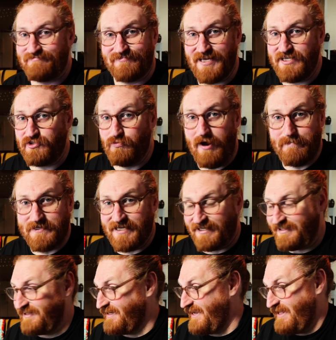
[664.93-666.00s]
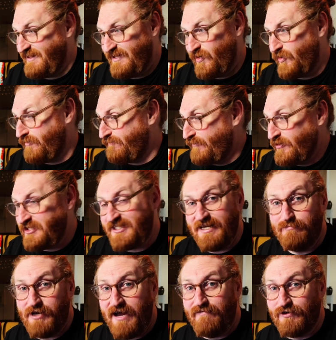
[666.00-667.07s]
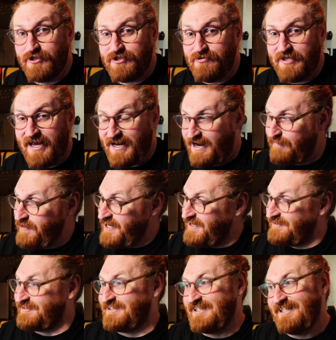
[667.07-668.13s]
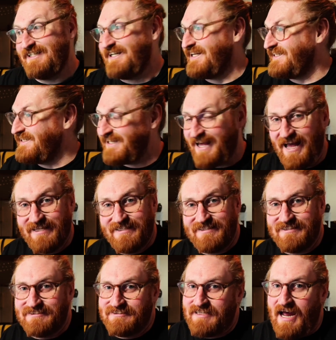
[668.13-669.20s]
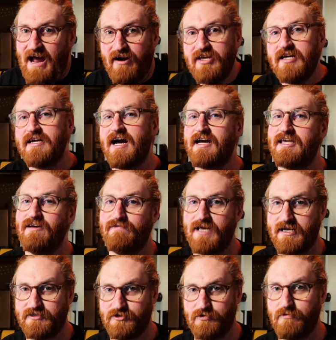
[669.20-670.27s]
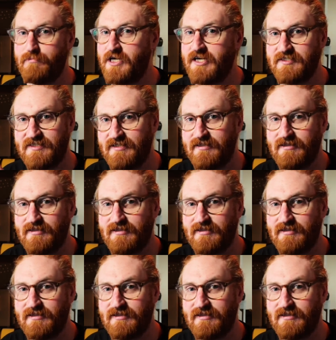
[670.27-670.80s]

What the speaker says: they swept it, and they're the first team to ever do that. I mean, how do you not give that to them? Because